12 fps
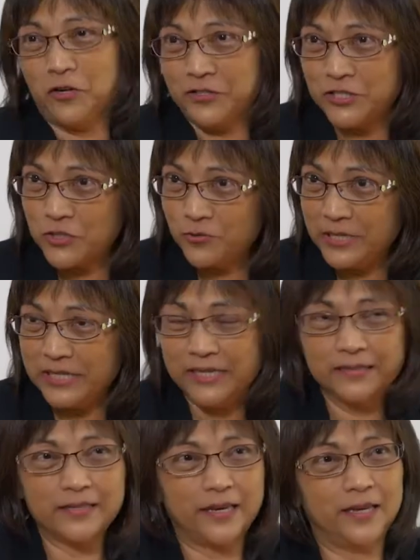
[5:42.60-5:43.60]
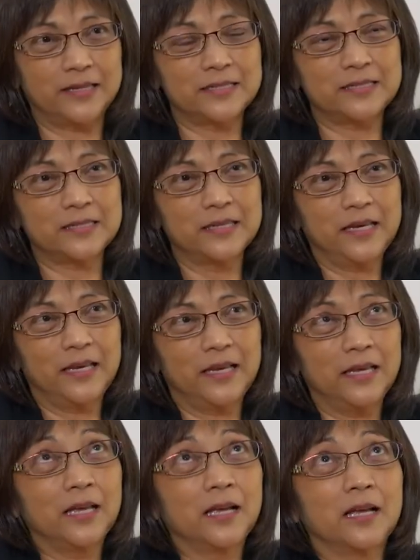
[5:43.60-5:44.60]
the screening tests,
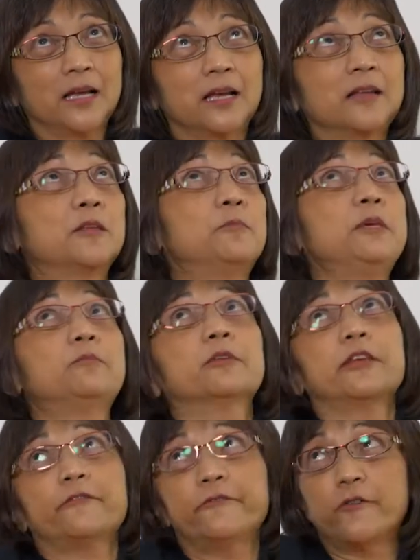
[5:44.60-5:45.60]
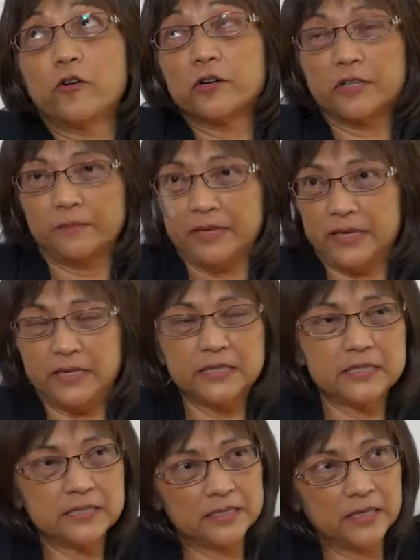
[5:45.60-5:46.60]
the people that fog the
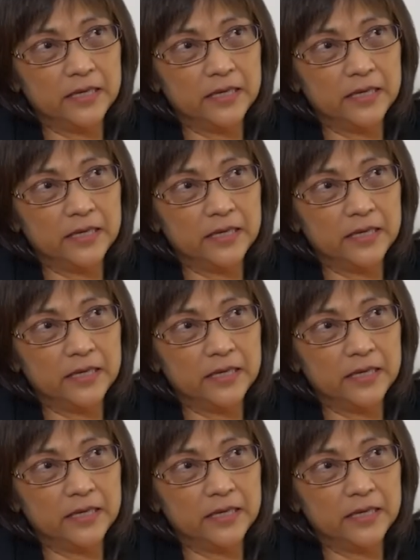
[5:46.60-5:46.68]
place,